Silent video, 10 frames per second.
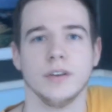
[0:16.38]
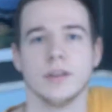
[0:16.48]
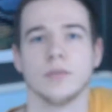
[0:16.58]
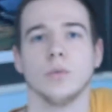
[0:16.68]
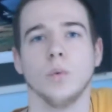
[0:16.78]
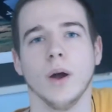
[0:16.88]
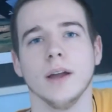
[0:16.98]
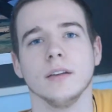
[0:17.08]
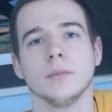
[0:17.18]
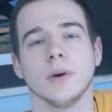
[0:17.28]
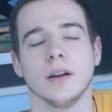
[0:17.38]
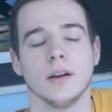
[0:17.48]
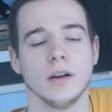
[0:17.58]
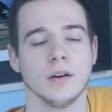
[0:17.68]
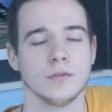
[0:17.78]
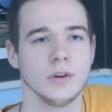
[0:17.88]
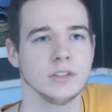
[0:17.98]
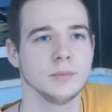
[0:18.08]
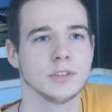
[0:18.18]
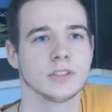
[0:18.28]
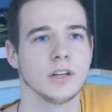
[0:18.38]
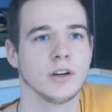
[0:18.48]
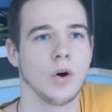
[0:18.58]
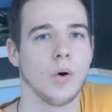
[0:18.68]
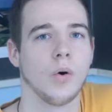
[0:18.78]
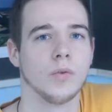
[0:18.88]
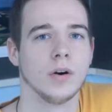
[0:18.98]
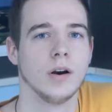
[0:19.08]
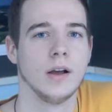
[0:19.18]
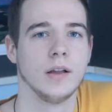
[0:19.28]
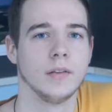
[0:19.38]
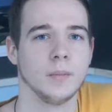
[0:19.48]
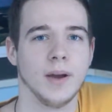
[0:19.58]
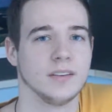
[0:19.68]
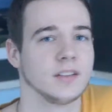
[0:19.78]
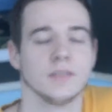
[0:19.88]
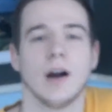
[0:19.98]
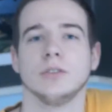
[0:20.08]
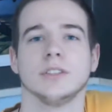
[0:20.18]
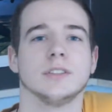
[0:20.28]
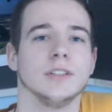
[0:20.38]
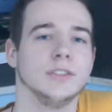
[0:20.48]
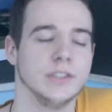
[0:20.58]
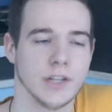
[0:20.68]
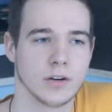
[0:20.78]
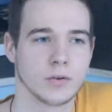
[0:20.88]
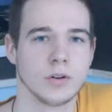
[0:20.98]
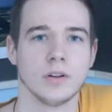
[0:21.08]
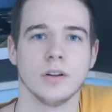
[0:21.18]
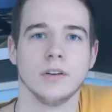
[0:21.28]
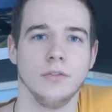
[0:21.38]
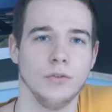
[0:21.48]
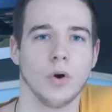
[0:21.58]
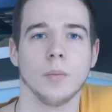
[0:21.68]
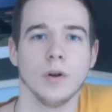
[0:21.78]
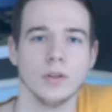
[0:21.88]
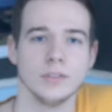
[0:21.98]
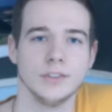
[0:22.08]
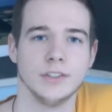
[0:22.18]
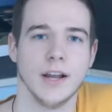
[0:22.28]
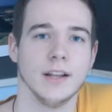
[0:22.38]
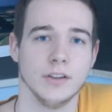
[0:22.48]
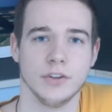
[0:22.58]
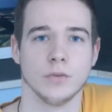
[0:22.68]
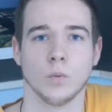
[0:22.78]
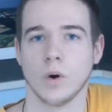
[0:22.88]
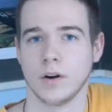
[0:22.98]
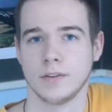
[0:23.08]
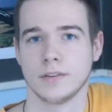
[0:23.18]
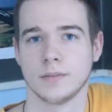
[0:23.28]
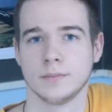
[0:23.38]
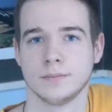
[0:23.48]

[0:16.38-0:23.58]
in different ways, but first I'm just going to go over the basics of how just a general normal jet engine works.